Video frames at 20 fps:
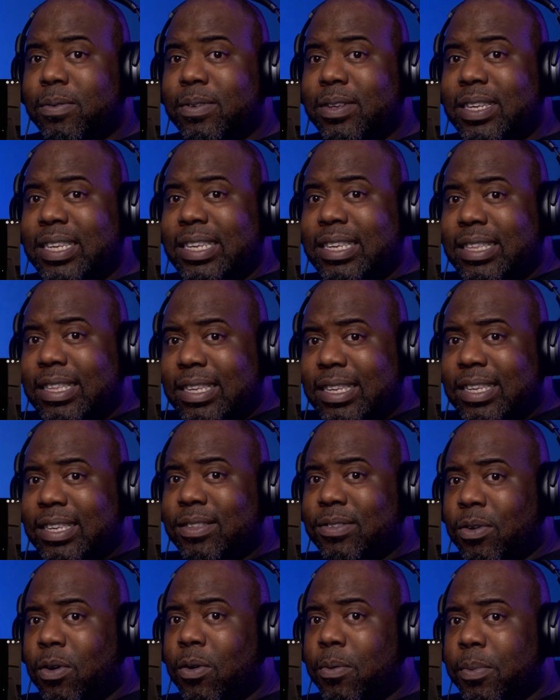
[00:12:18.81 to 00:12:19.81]
This is
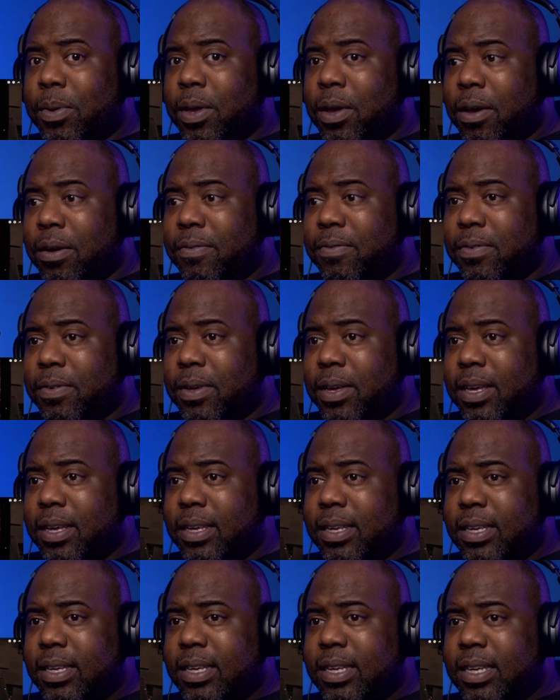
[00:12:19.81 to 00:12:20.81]
throwing me off, okay?
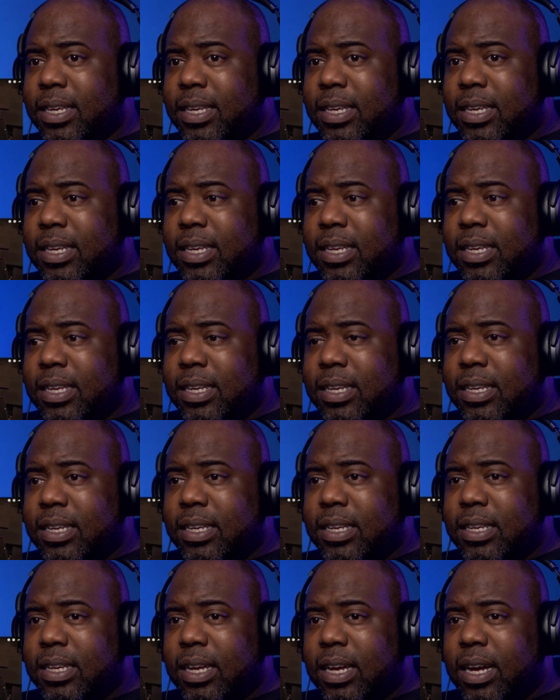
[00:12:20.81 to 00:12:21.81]

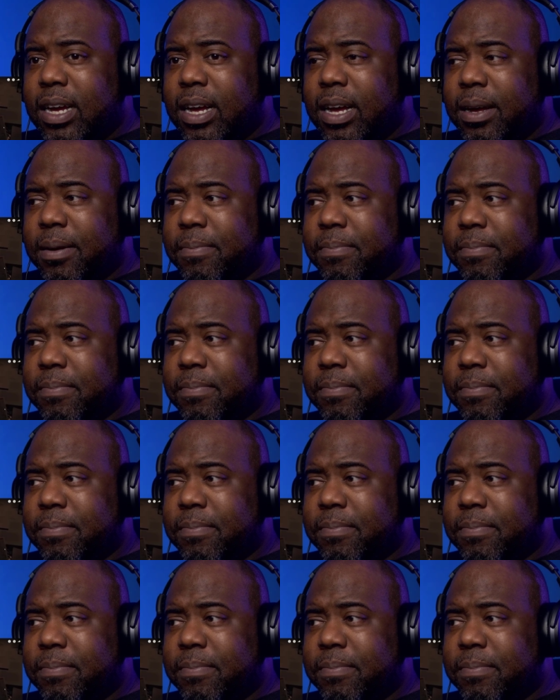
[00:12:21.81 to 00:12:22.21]
All